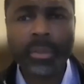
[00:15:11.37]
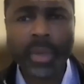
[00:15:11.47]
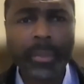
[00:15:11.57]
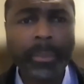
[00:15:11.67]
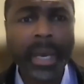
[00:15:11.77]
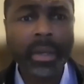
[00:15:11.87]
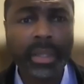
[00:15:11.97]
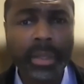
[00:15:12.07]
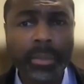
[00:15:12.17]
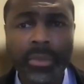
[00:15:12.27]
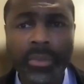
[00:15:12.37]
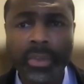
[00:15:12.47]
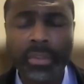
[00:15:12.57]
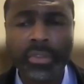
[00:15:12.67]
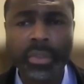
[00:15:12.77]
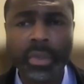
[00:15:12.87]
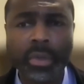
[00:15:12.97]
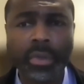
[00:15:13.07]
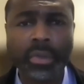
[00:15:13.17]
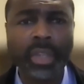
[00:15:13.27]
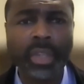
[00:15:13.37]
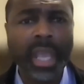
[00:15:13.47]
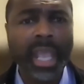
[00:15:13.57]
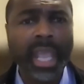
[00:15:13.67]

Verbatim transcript: What about the sisters